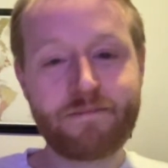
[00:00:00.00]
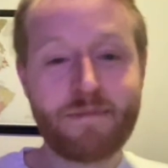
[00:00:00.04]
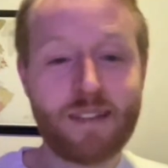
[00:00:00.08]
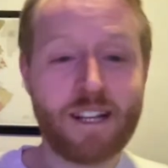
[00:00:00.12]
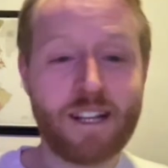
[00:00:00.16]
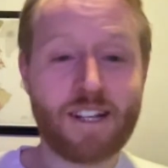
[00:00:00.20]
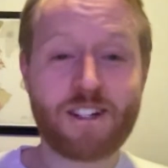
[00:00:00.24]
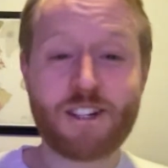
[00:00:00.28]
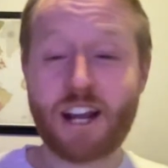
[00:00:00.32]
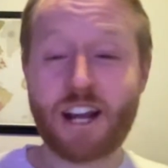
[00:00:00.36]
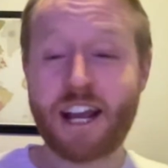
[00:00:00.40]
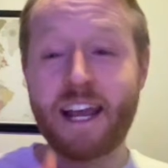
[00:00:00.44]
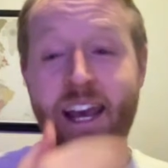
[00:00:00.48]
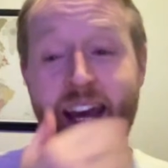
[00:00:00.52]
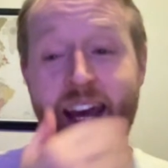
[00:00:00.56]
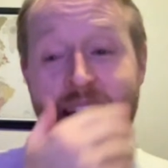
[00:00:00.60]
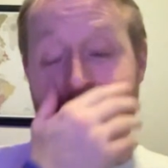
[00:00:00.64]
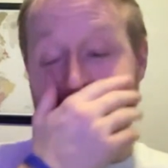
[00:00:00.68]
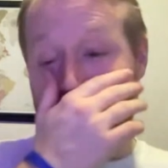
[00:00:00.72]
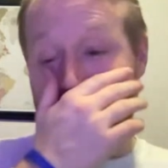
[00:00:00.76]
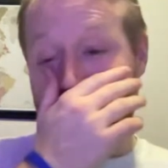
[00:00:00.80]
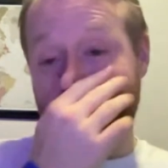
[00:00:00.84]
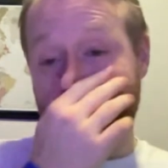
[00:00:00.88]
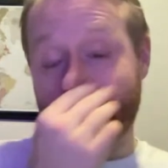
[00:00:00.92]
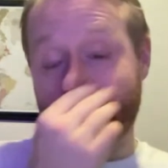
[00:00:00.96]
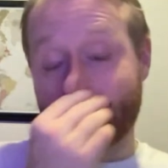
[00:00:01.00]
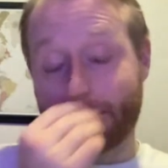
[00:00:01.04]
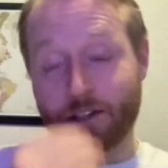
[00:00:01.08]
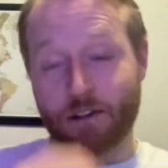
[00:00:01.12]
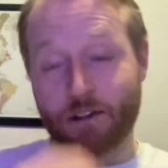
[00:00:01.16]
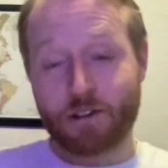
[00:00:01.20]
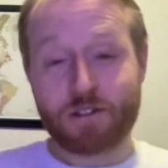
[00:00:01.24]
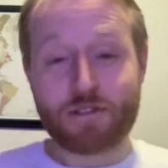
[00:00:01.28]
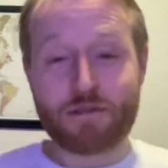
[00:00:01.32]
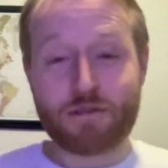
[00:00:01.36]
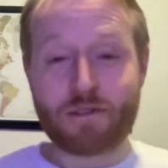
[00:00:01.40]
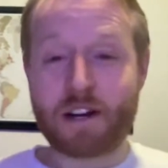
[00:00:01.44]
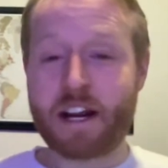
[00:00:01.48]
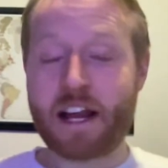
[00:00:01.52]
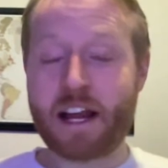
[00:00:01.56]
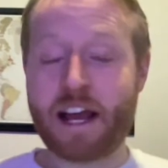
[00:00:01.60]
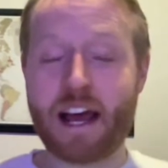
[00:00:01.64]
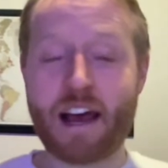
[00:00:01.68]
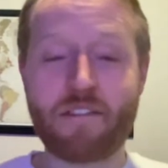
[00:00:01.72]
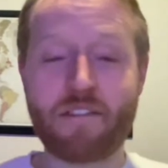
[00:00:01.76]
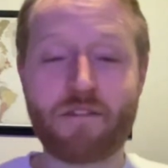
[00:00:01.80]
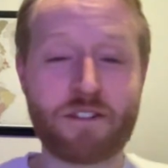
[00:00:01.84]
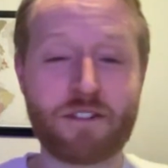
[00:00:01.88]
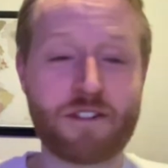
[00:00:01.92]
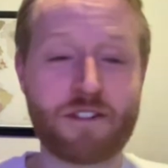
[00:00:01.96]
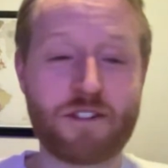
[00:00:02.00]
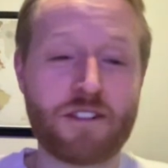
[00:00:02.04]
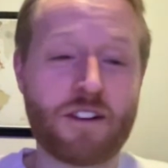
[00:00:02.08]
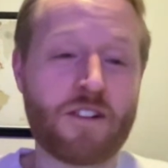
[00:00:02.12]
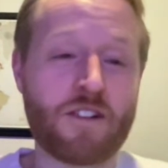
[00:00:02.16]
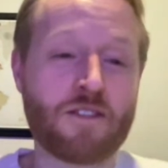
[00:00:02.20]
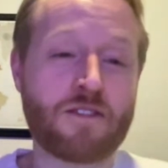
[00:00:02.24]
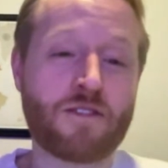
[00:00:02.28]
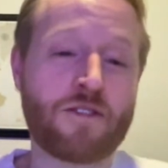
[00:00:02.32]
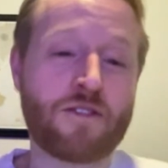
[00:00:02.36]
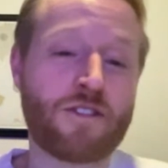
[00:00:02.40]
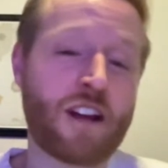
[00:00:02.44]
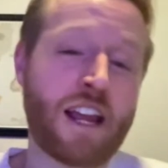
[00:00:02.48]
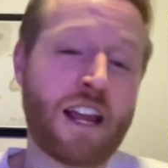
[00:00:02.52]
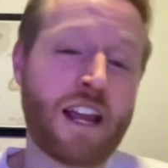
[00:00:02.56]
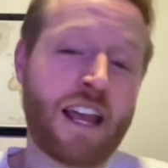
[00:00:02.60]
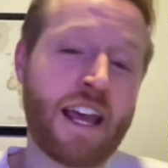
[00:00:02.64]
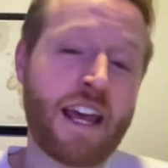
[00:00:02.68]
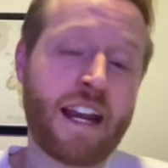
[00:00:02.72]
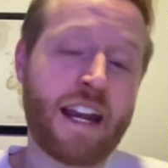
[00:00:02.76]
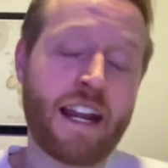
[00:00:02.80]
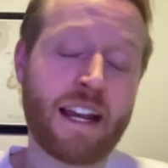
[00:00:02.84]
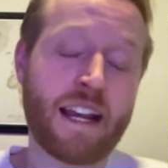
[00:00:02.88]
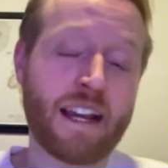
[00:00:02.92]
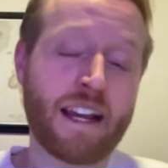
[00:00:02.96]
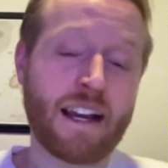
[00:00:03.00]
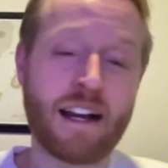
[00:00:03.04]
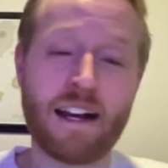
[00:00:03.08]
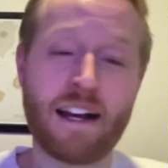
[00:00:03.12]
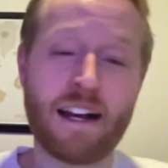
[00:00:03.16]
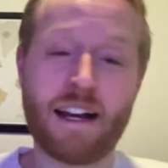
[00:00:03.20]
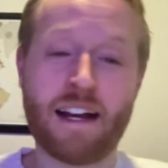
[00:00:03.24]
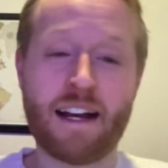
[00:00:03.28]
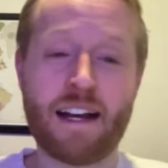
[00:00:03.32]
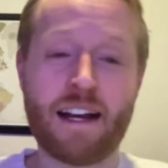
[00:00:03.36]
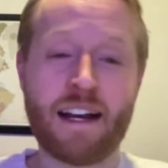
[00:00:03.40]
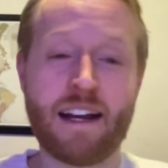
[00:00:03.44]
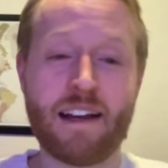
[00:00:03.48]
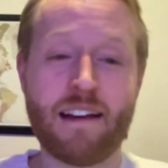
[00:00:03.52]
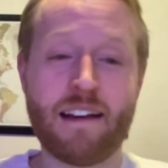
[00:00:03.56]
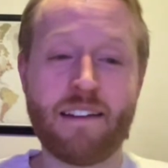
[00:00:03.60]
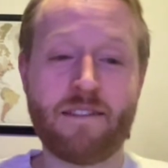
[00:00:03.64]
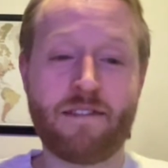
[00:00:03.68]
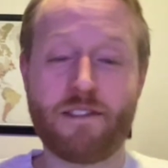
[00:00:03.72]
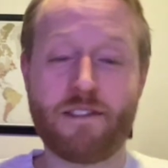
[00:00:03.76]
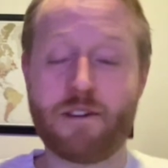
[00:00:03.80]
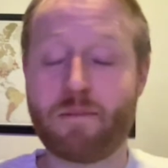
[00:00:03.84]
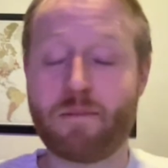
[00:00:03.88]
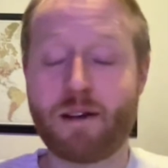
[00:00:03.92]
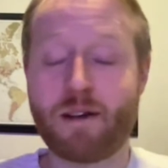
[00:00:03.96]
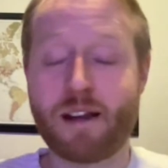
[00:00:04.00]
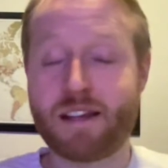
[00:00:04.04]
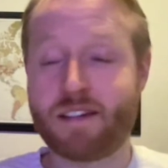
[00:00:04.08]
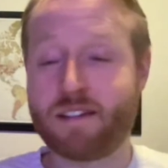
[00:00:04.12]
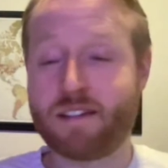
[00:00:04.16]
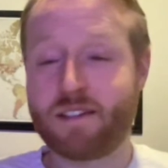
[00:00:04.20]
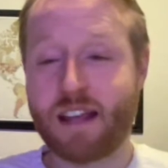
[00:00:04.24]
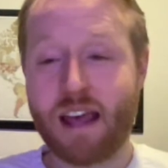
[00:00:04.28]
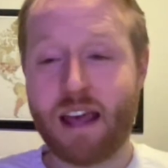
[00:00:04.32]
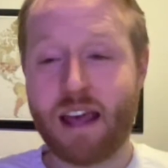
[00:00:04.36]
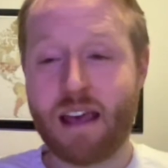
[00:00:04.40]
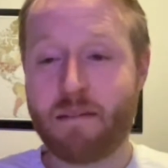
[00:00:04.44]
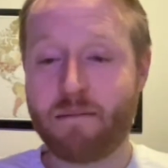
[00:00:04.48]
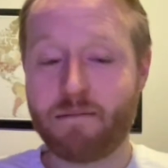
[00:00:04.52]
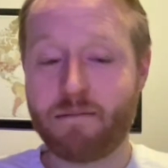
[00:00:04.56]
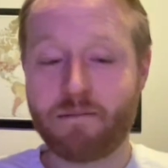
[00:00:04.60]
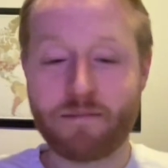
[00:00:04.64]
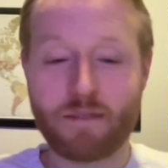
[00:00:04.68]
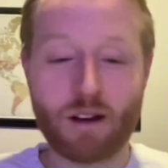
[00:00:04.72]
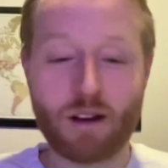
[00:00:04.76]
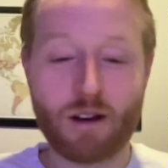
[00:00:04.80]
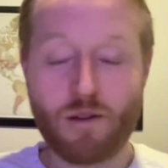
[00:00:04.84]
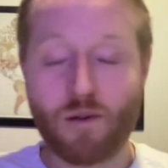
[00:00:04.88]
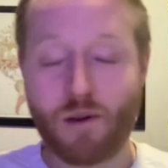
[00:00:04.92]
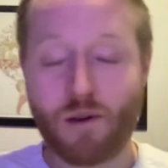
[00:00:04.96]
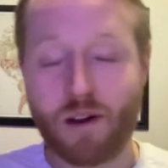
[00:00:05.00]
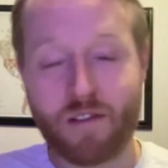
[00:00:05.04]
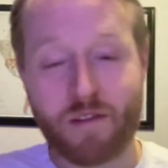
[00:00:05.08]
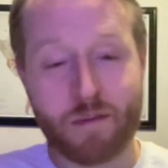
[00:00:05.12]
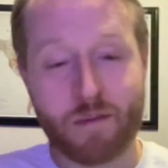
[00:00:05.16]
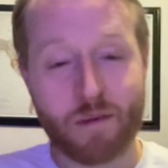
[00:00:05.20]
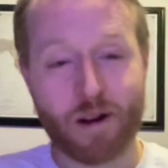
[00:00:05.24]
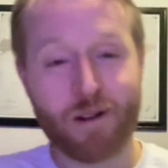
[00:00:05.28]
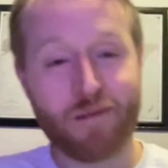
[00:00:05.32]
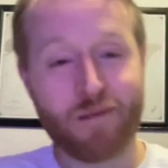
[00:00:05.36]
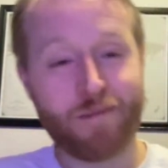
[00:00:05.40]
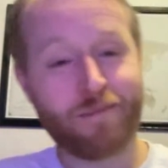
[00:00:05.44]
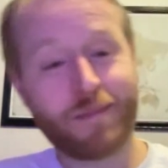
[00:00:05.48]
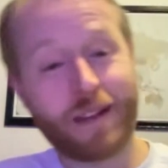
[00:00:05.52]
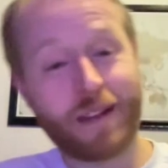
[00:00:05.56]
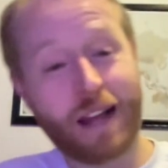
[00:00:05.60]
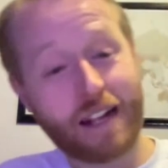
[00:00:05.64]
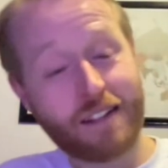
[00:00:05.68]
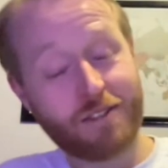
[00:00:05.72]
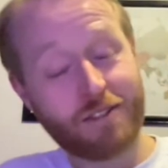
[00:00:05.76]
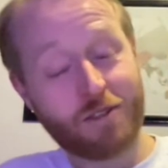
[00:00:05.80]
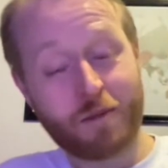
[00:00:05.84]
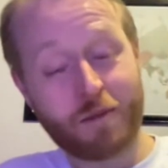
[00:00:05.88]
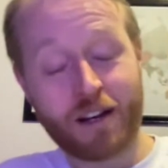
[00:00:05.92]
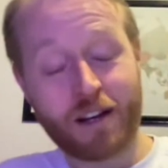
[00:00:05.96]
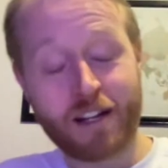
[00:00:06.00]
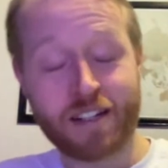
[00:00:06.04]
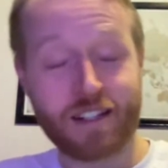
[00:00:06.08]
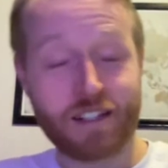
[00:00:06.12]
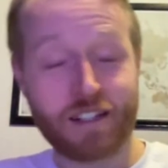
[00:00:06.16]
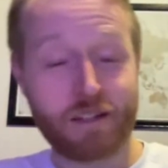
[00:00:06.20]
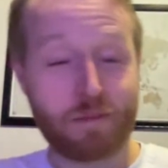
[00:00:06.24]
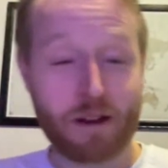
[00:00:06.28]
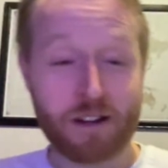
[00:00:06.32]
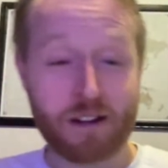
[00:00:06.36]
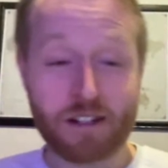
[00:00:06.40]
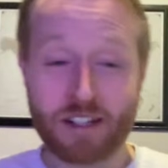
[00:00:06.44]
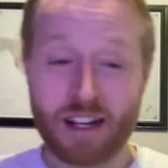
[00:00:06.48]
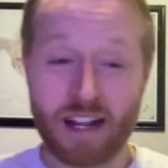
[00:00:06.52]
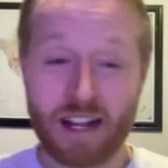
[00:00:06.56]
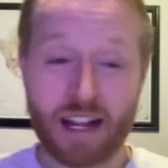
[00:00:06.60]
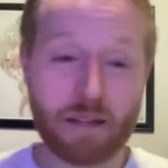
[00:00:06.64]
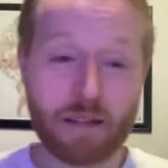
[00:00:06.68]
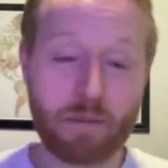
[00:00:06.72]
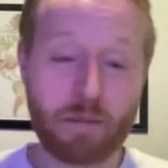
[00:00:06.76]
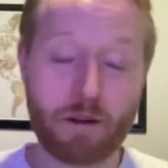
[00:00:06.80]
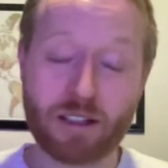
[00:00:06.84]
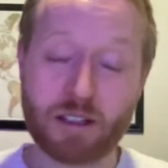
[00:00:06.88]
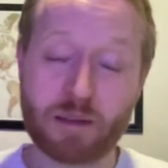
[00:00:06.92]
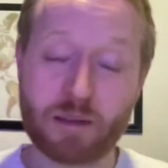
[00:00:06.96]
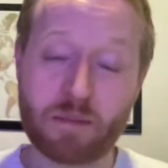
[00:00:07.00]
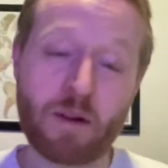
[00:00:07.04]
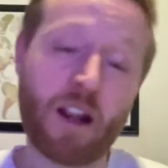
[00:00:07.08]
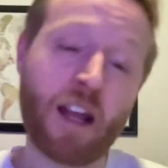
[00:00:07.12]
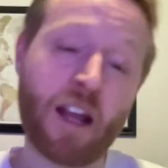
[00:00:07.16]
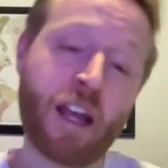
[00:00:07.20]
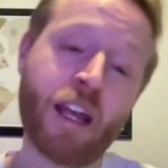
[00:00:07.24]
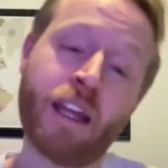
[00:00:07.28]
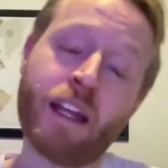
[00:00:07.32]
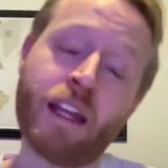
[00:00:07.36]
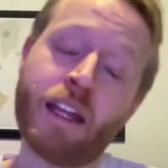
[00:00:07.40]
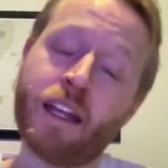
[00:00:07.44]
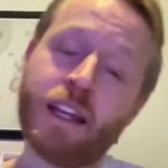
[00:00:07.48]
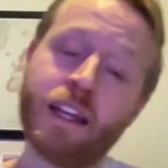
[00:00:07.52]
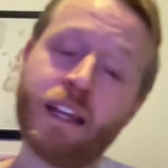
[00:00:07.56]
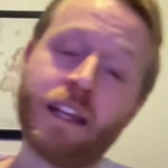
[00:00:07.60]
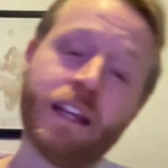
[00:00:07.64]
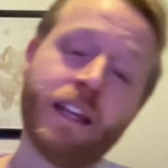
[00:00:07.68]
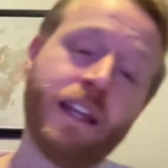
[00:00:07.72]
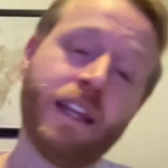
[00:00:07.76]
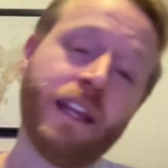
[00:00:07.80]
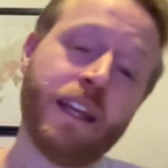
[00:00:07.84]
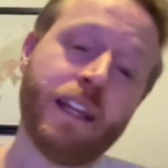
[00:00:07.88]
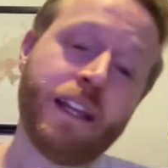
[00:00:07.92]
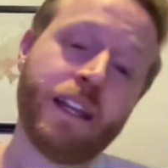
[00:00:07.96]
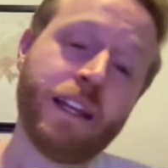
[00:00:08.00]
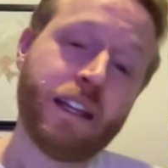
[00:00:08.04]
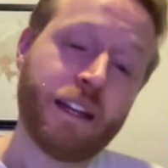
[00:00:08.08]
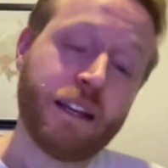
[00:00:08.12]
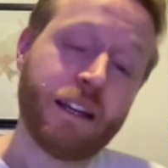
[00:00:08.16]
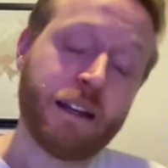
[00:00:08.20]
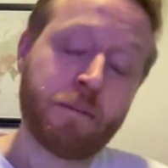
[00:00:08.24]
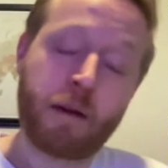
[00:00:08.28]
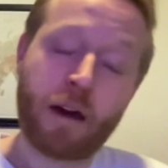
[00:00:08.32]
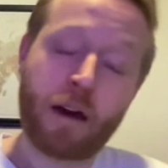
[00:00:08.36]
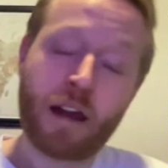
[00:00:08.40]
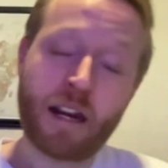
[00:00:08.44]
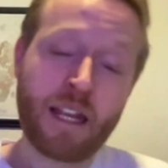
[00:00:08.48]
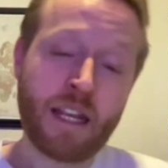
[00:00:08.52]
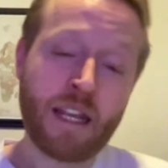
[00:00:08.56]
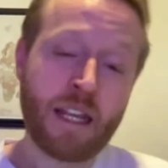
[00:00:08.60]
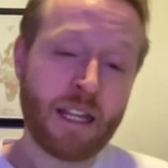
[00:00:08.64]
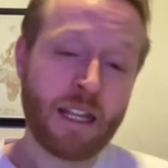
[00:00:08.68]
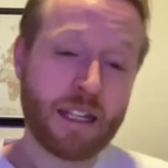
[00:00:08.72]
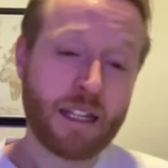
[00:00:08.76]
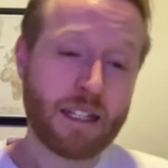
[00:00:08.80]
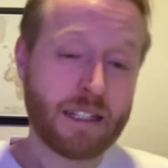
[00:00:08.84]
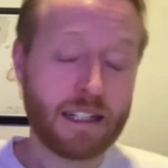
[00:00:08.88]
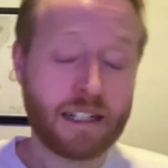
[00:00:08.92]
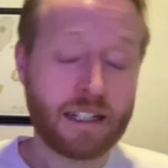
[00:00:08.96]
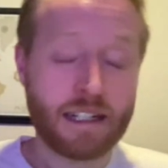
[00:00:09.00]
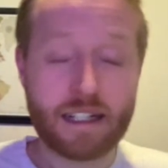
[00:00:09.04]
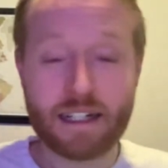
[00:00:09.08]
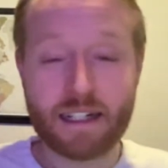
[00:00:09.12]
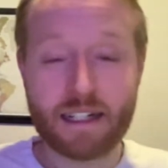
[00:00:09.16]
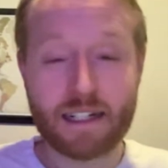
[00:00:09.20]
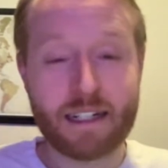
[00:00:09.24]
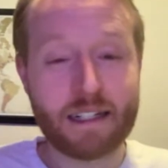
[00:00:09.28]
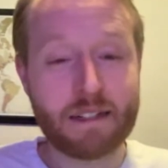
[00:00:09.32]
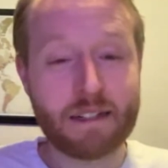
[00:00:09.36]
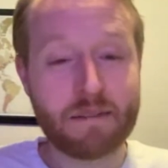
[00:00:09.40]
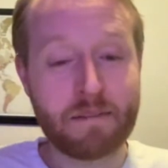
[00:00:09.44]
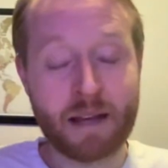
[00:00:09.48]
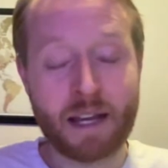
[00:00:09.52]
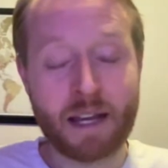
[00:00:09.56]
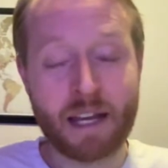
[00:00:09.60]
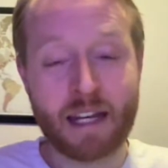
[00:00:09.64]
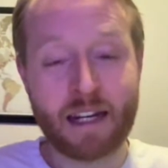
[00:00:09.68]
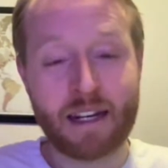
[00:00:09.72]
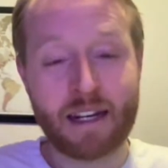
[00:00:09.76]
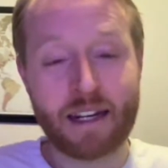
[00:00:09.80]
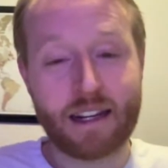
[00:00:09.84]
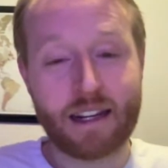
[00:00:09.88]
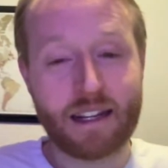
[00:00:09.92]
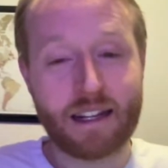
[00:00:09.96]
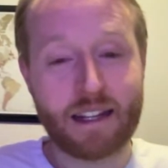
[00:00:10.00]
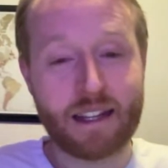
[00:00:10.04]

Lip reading: it's gigantic. Total's 3.5, which is also gigantic for a Brest game, though away from home, not so much, especially now at the Parc des Princes in Paris. Man,